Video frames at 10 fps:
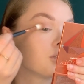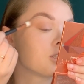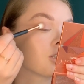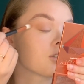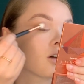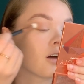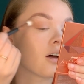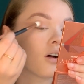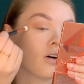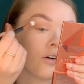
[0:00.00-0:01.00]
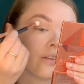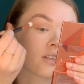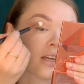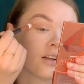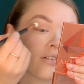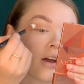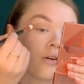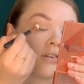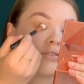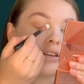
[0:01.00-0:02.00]
just on this kind of
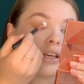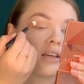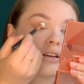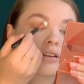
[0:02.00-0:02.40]
outer V,